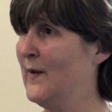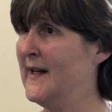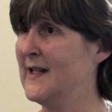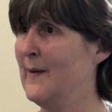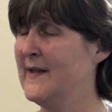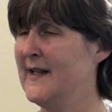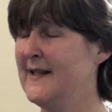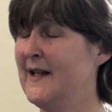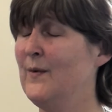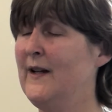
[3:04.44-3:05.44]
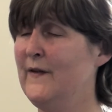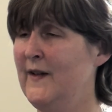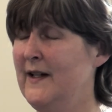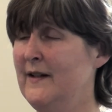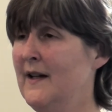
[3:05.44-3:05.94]
rings up and says they're really
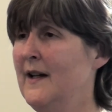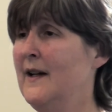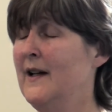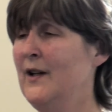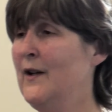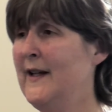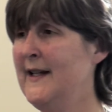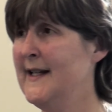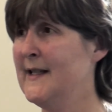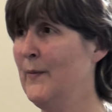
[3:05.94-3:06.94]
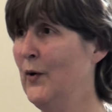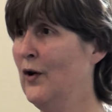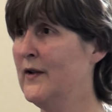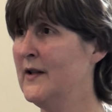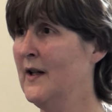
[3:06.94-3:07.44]
feeling, you know, they need
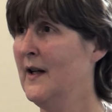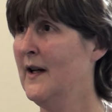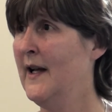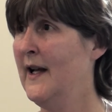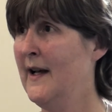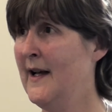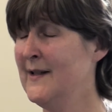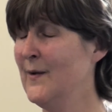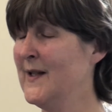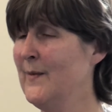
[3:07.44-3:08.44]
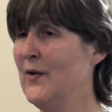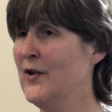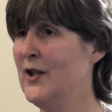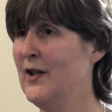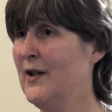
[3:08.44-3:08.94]
support. As long as I'm
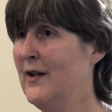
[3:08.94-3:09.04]
not,